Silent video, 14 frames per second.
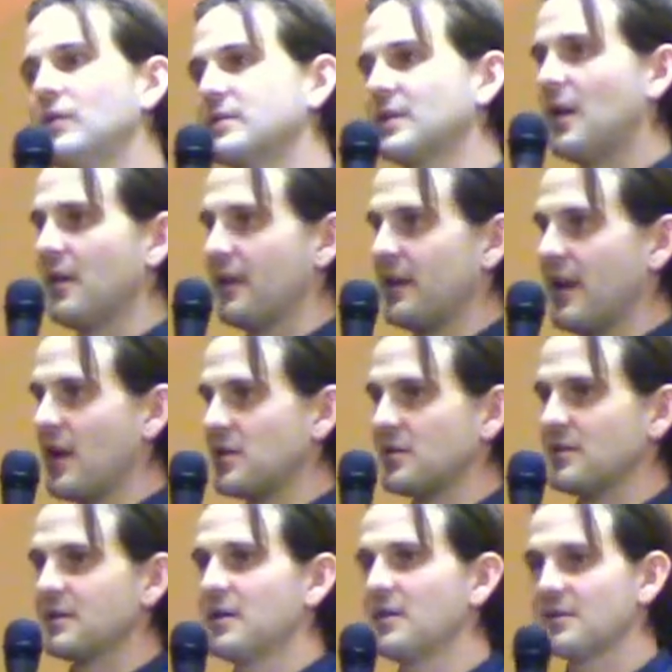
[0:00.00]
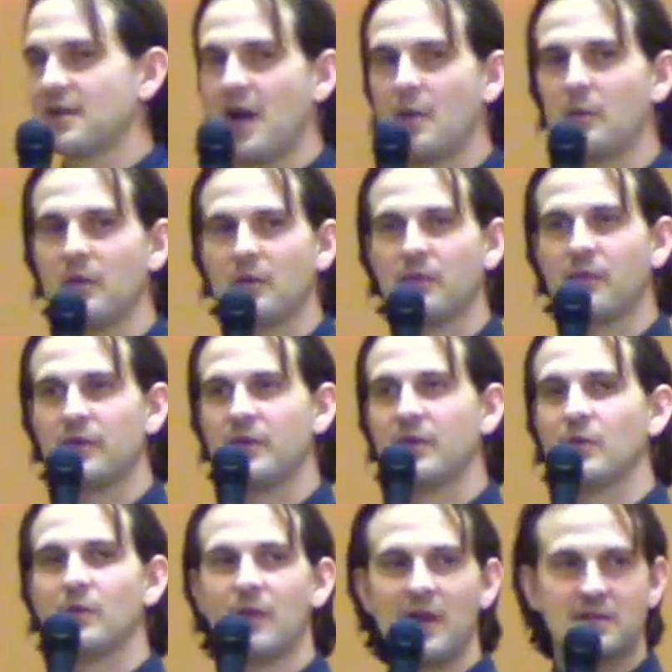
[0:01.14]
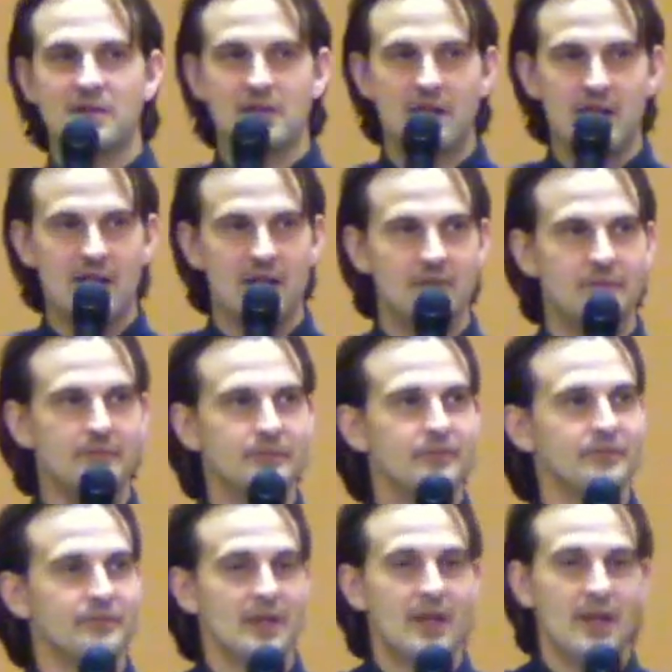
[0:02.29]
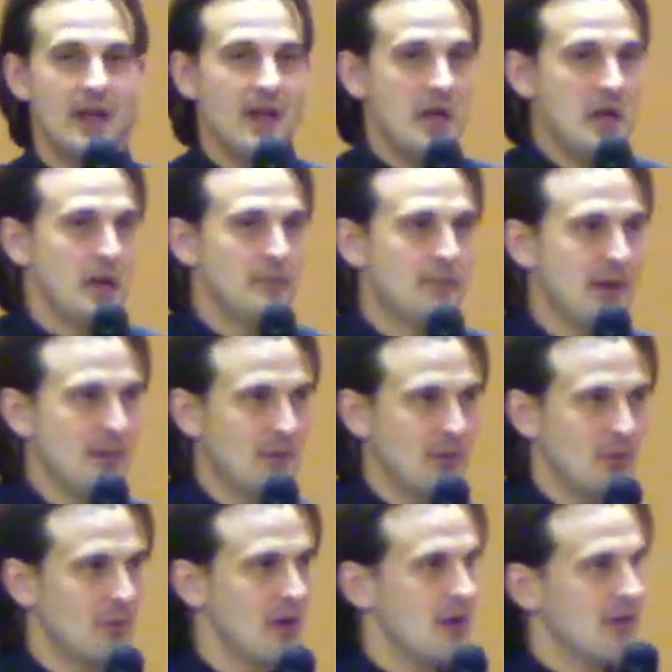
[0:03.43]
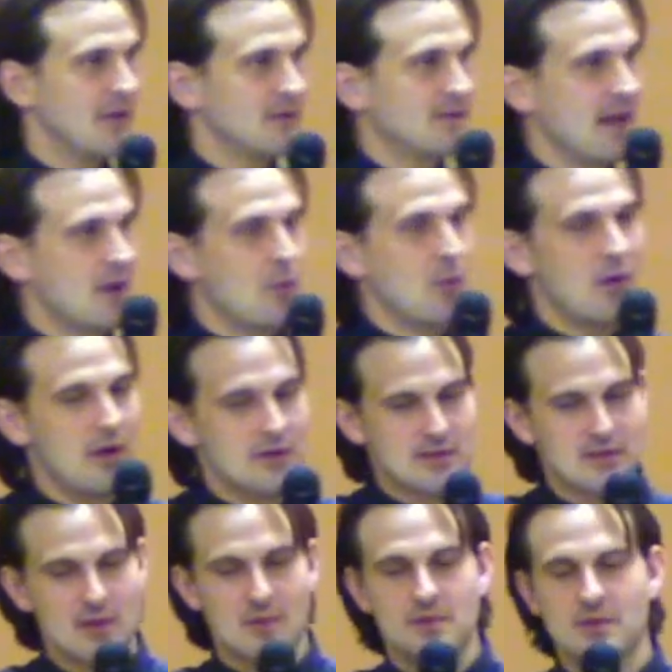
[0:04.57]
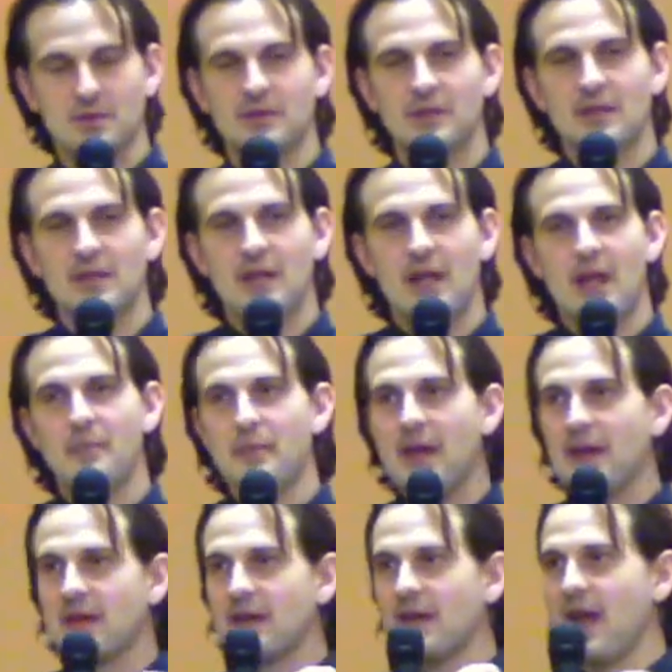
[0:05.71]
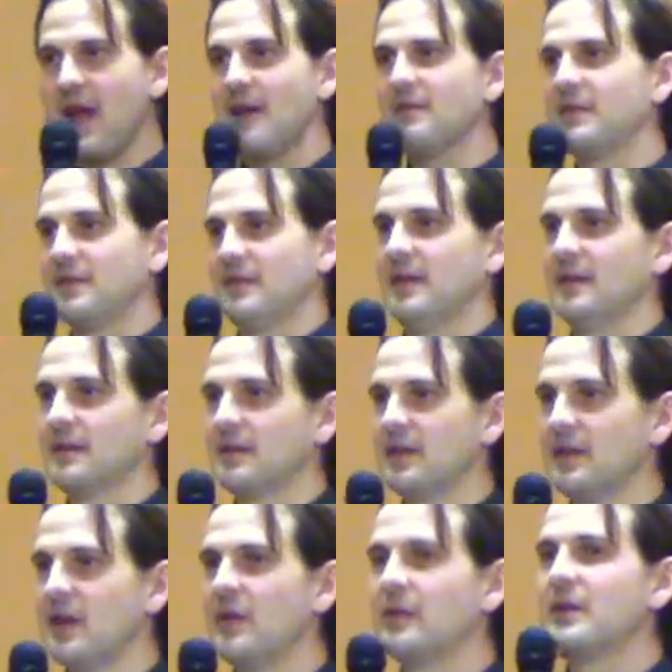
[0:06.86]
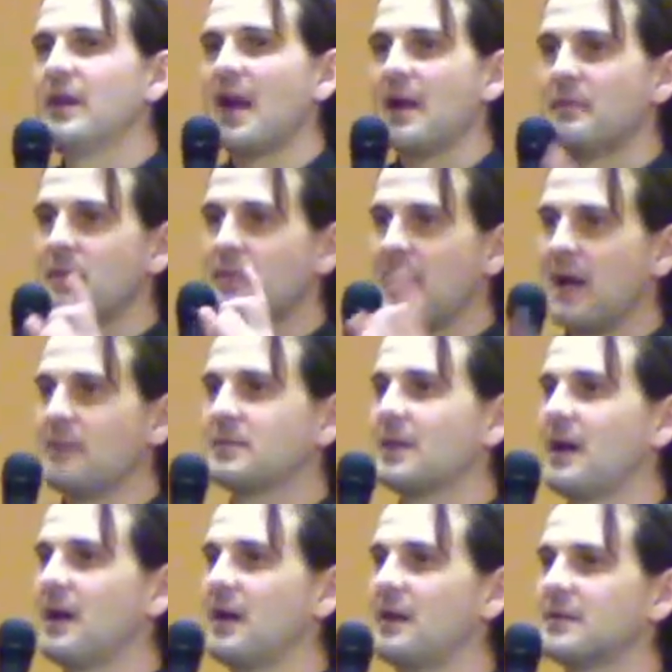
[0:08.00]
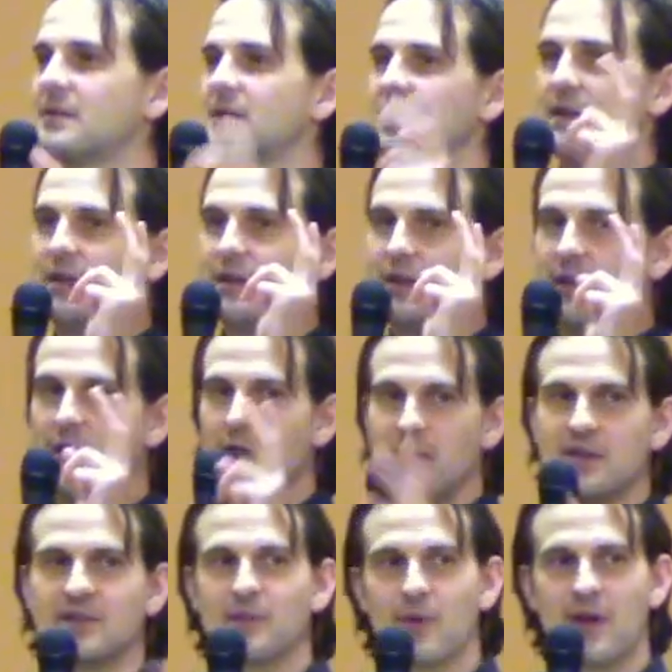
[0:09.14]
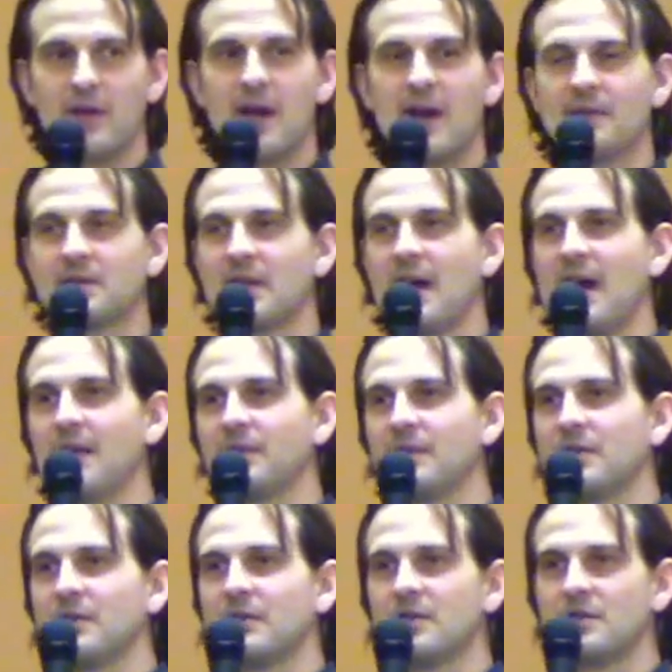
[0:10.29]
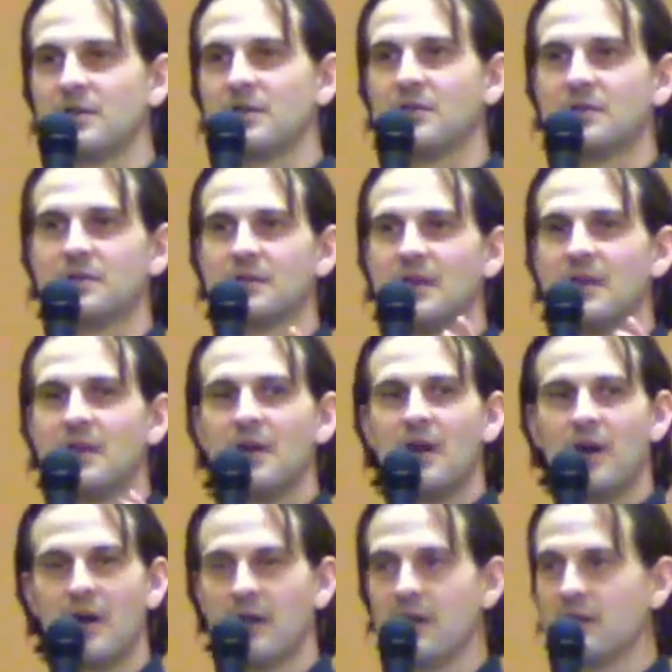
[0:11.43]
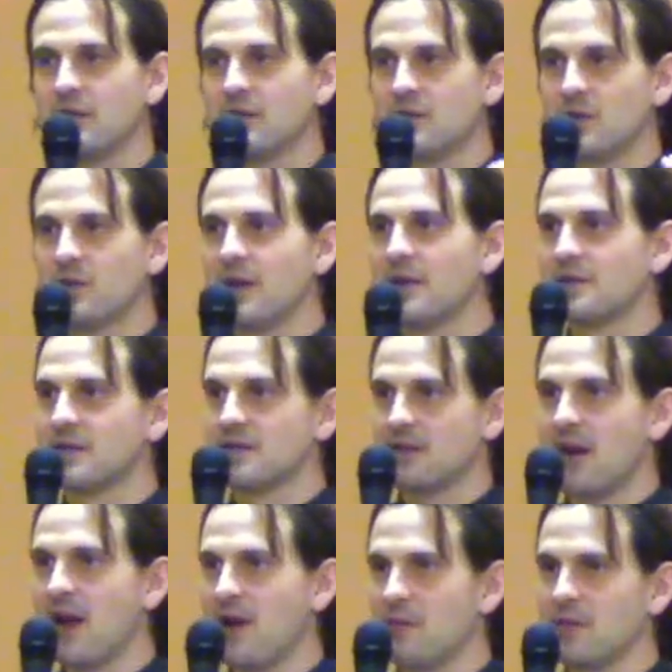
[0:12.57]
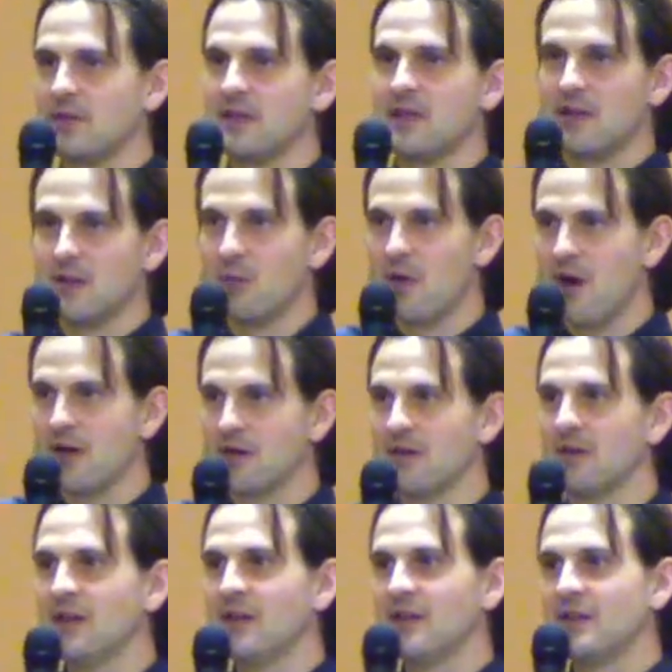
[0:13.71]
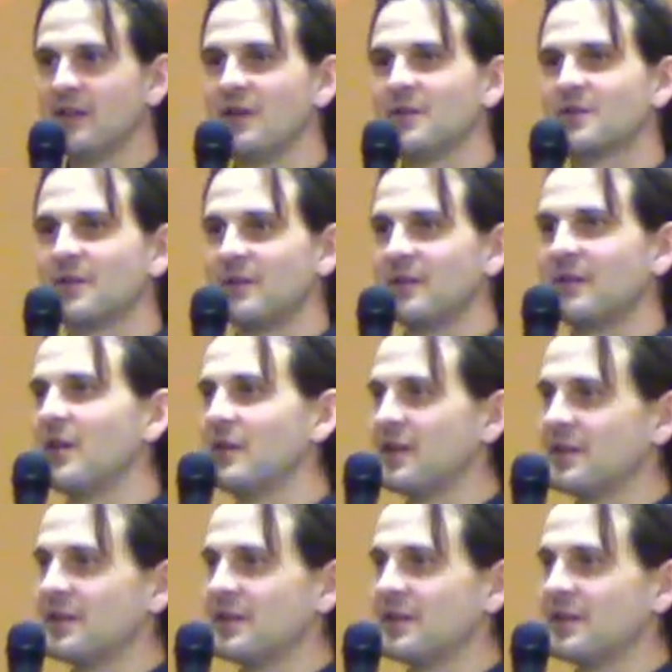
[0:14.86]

to all the nations. Here's God's will for you. Raise the dead. And people, they'll take one scripture and make it everything. You know, you got to be baptized, you know, this way. You have to have your shoes on and your shoelaces tied when you get in the water, you know, so you know you're